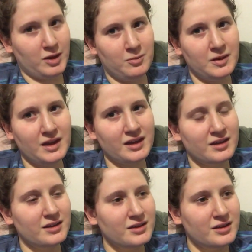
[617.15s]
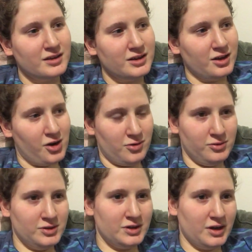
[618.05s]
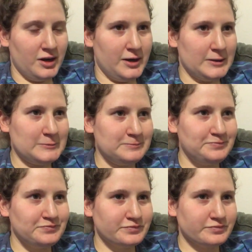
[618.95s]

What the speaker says: maybe, you know. And